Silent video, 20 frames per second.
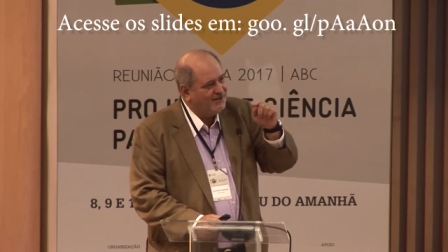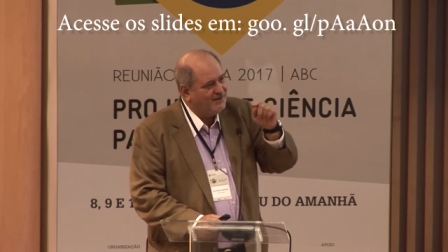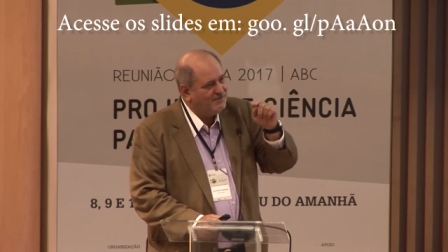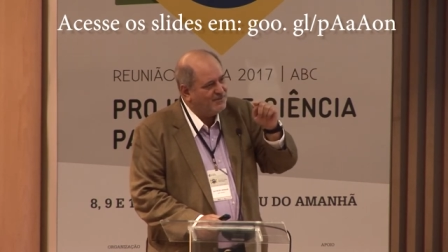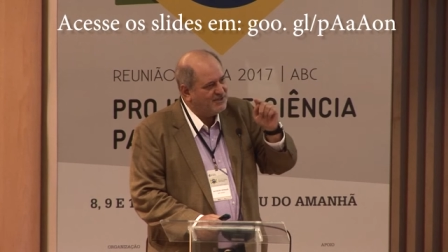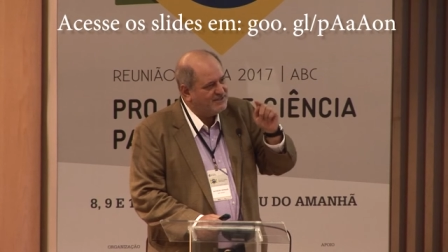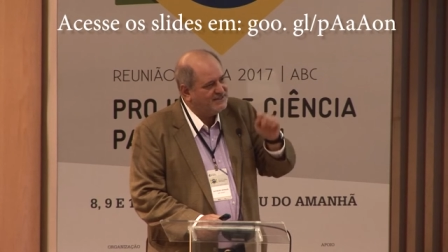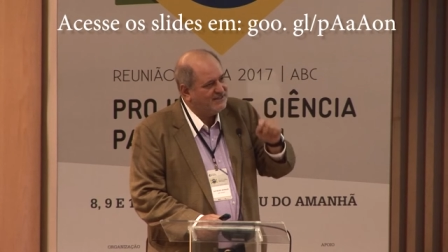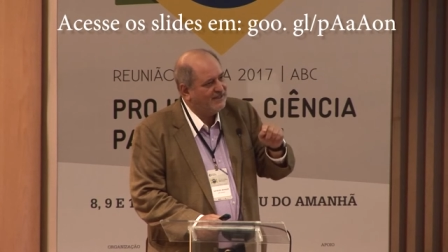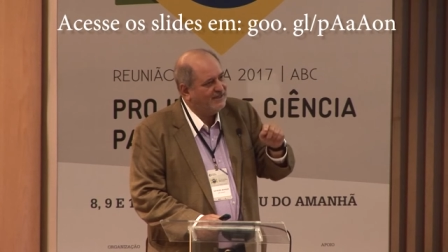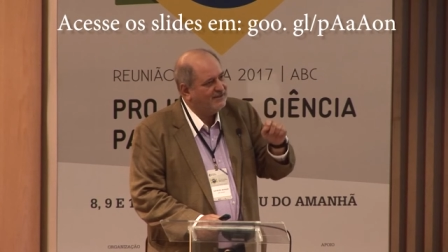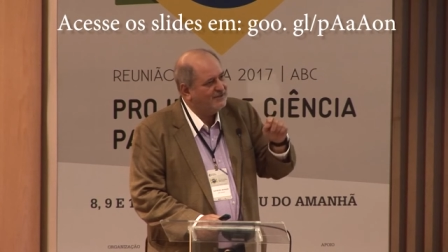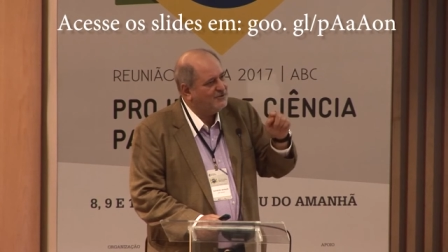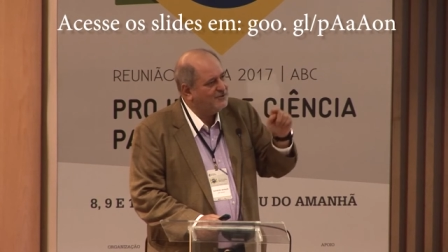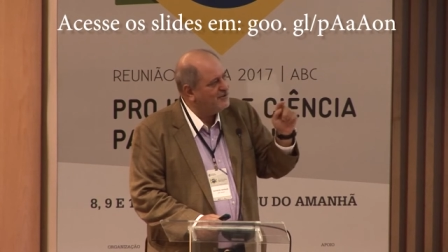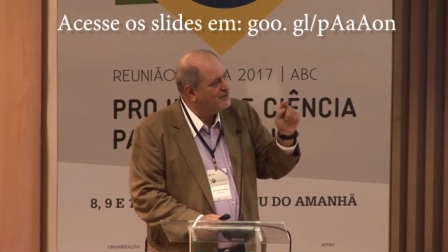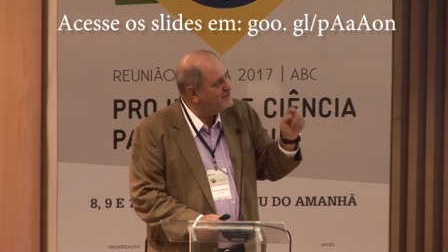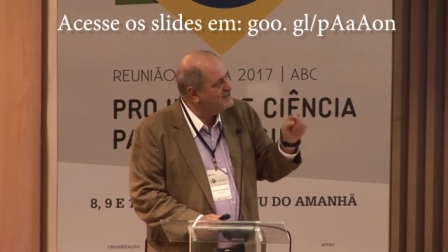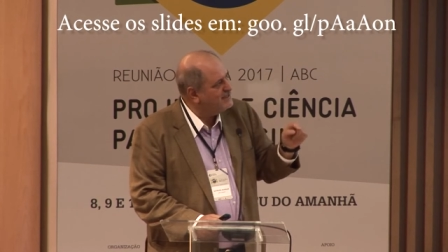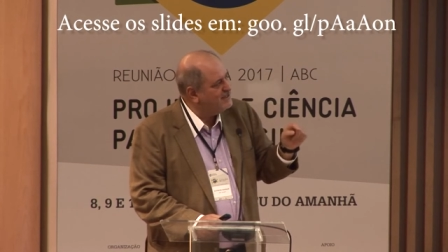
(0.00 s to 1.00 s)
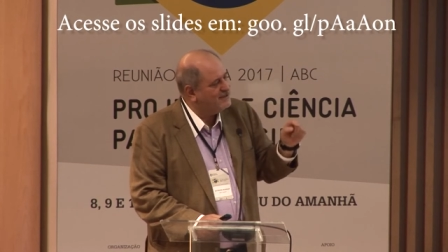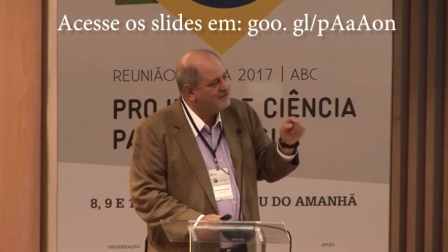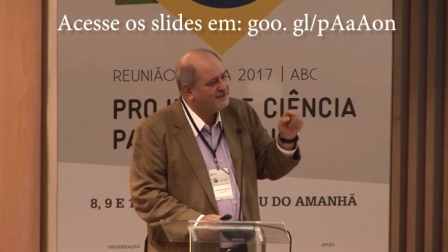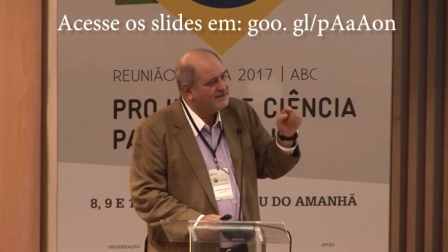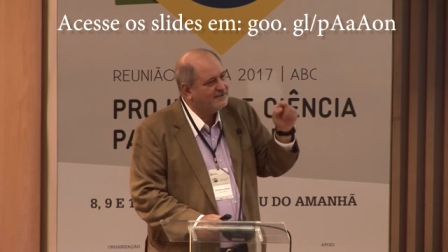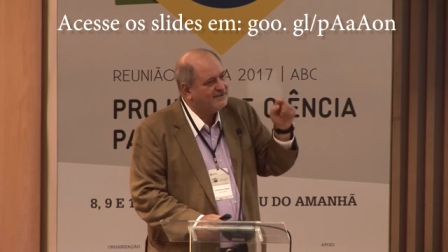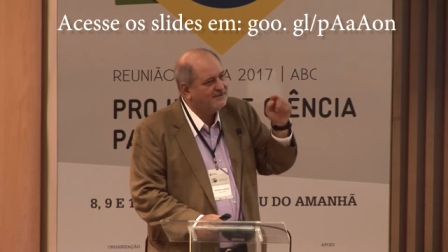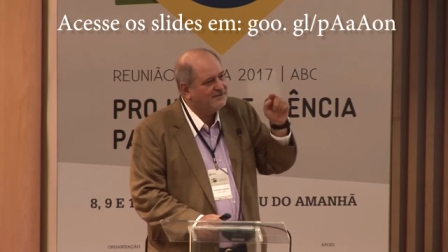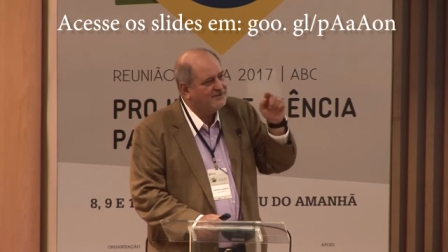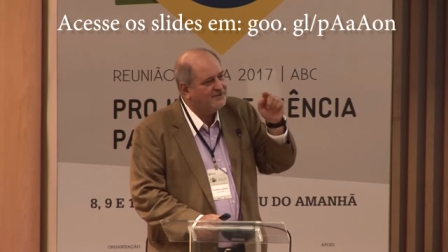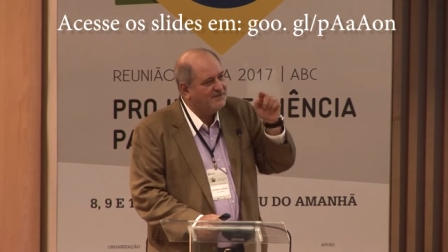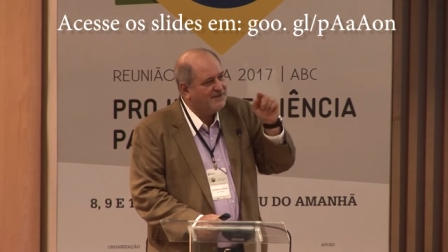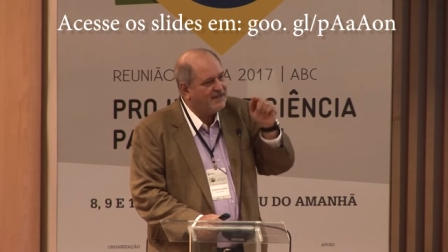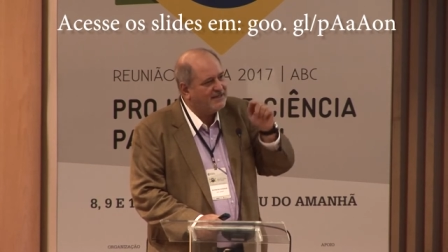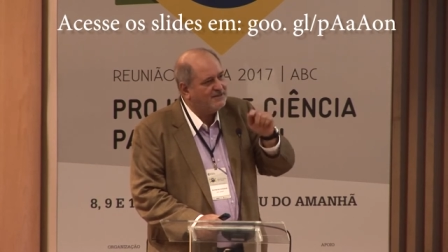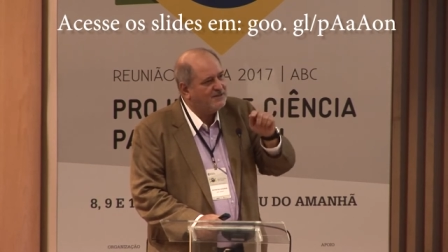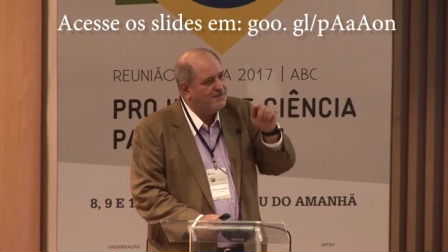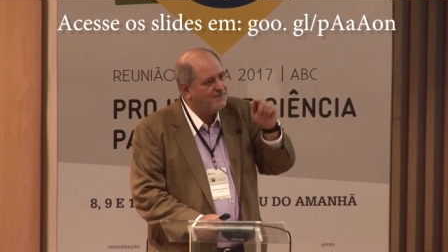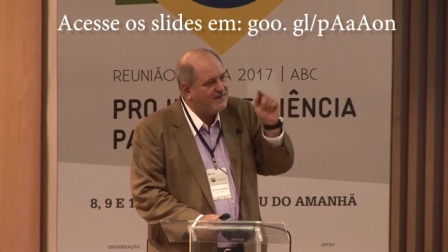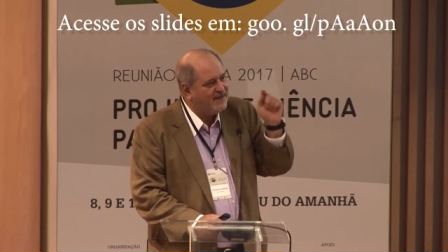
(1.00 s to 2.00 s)
Brazil to consider to
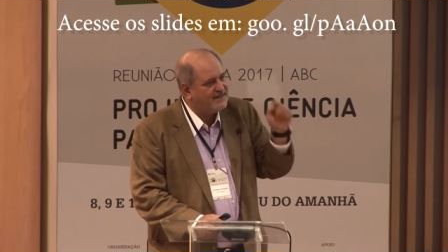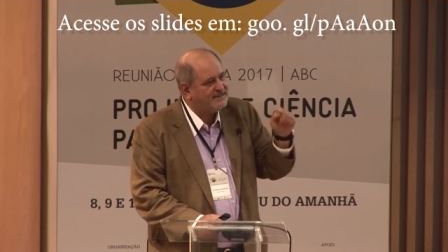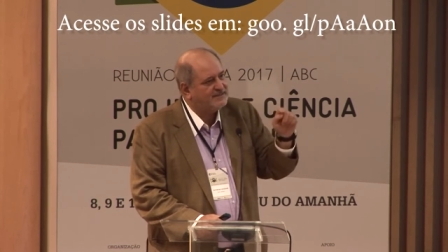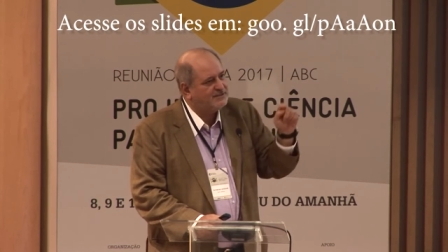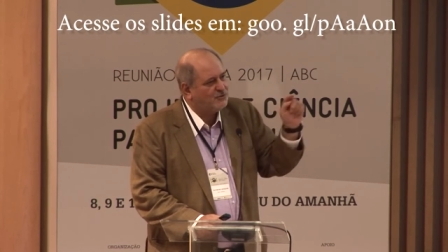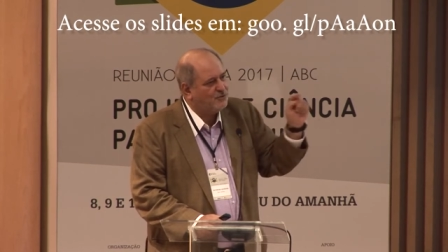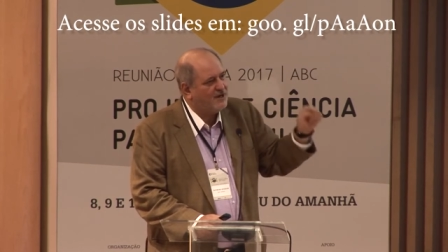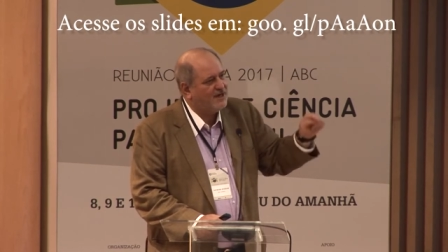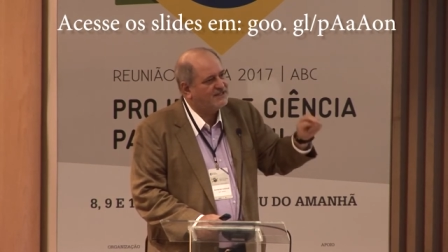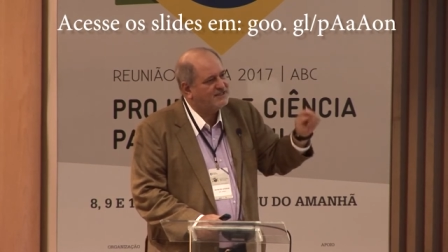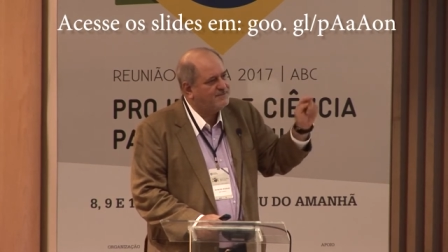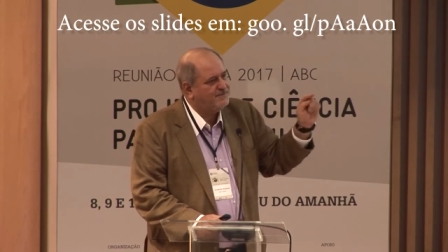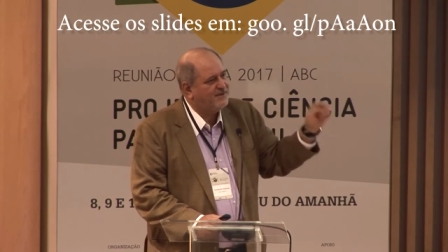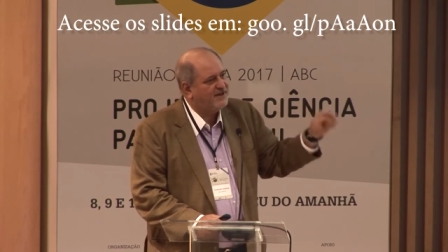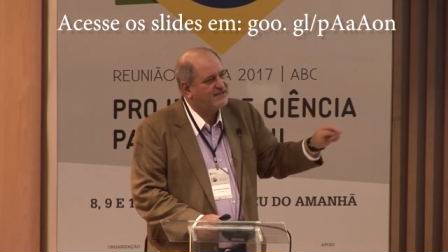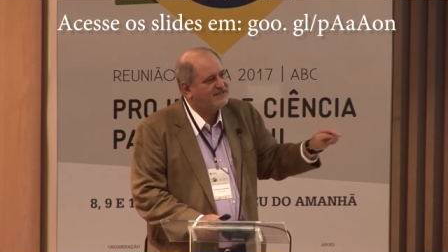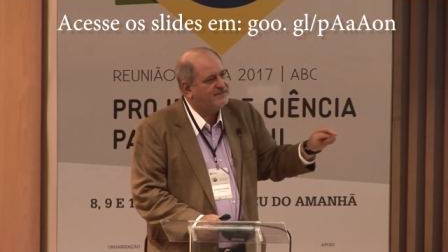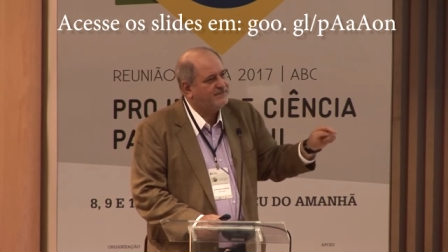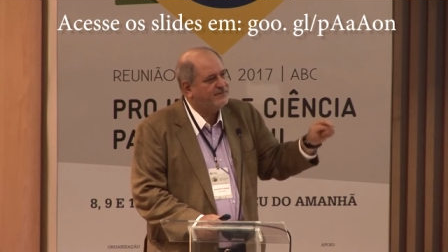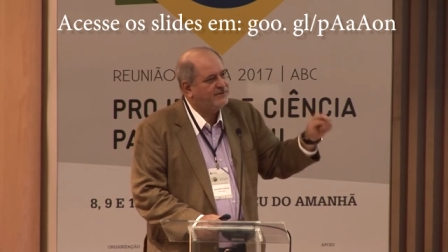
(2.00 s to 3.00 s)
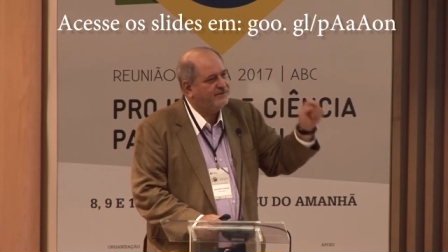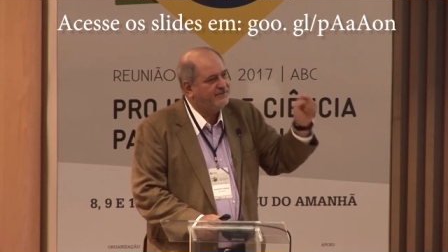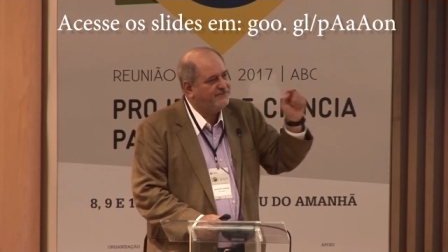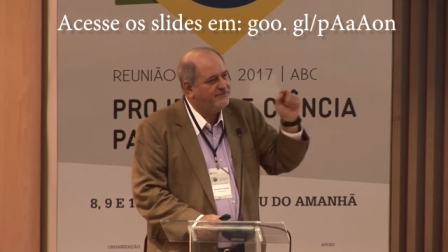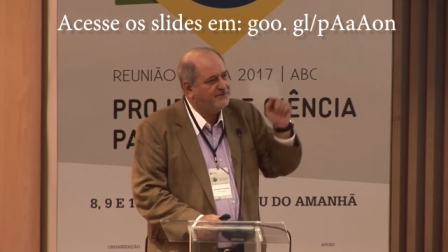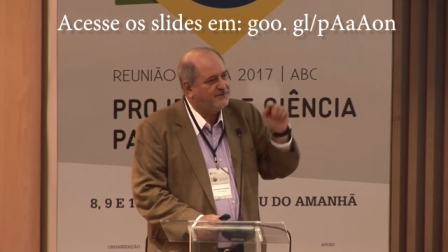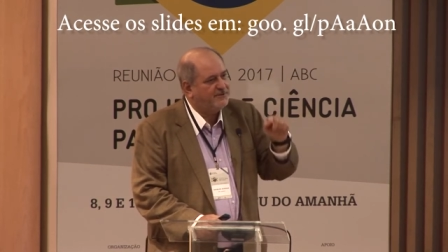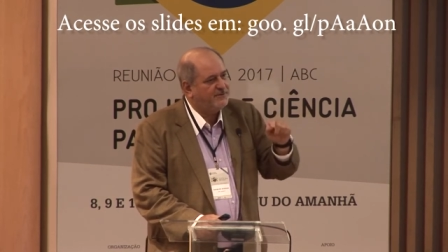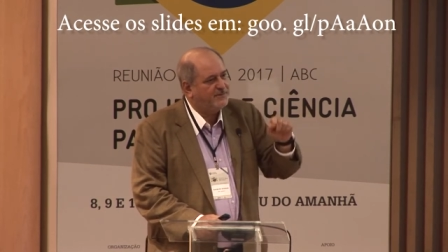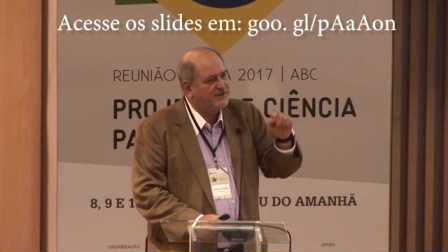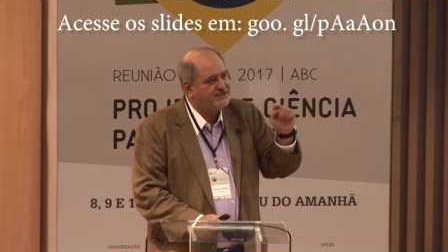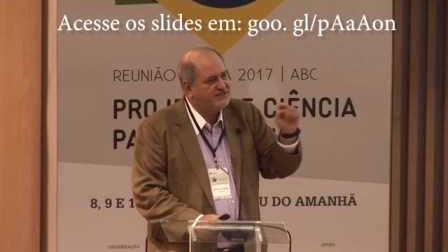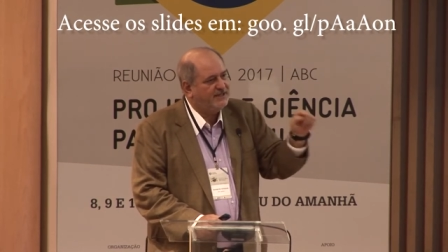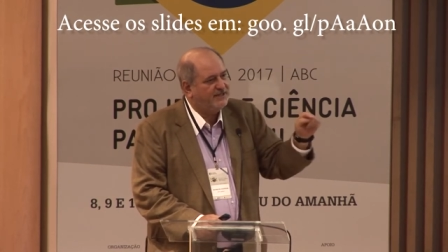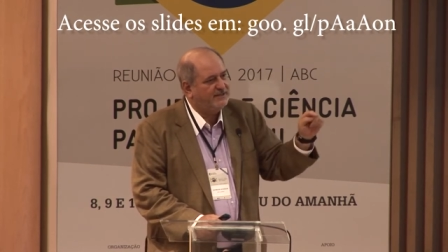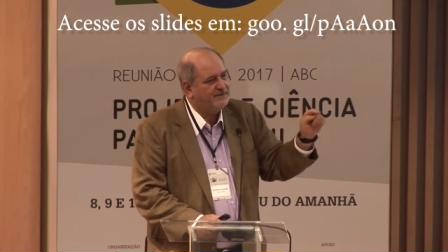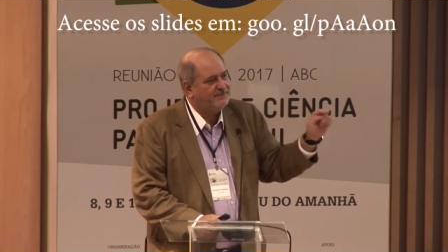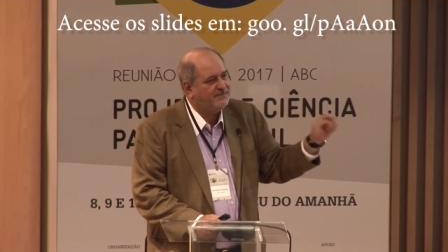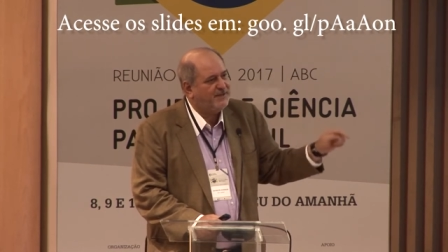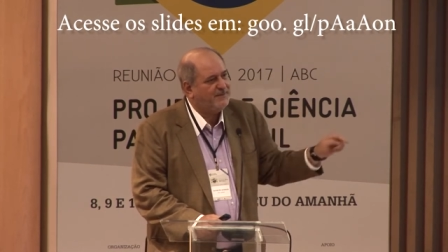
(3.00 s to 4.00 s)
get the best drugs possible for the
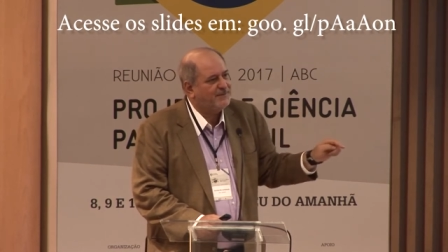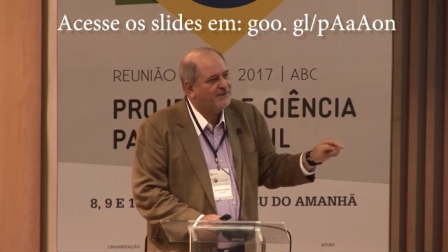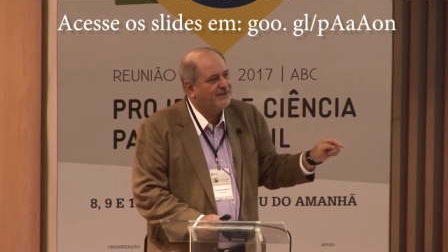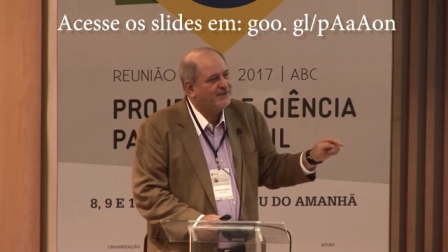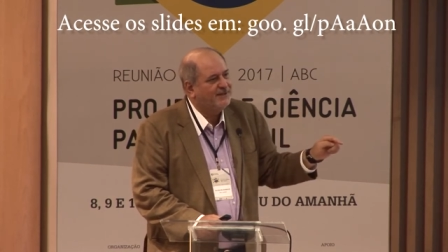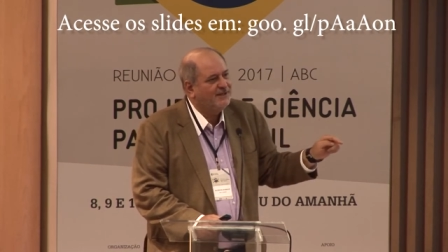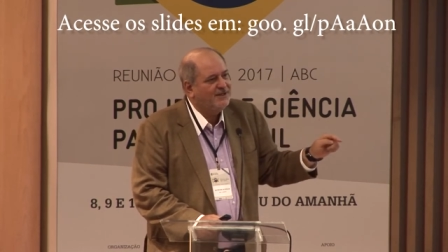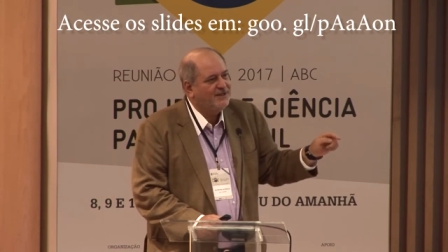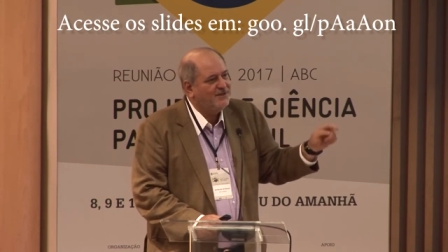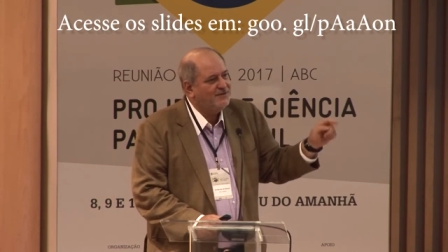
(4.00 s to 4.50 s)
Brazilian people,